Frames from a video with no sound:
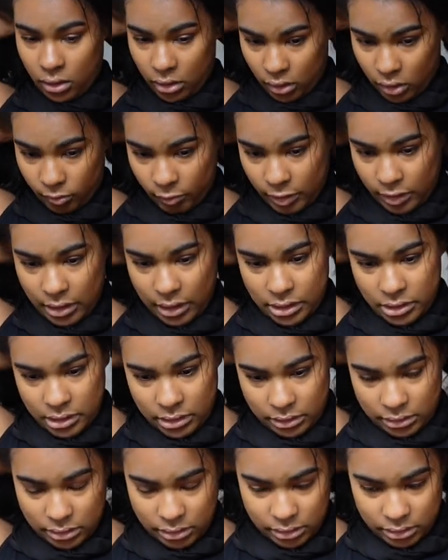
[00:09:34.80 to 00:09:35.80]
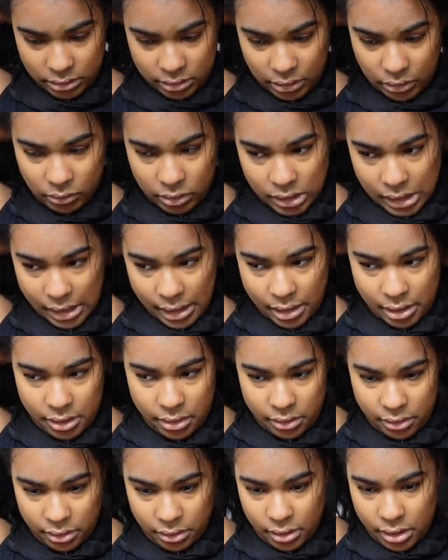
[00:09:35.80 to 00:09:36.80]
Oh my gosh, I look so
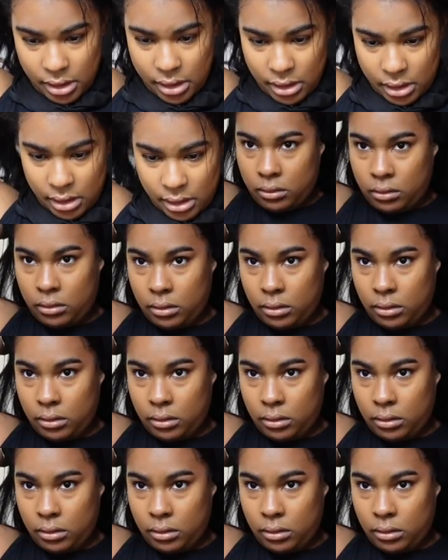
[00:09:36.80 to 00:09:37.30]
tired.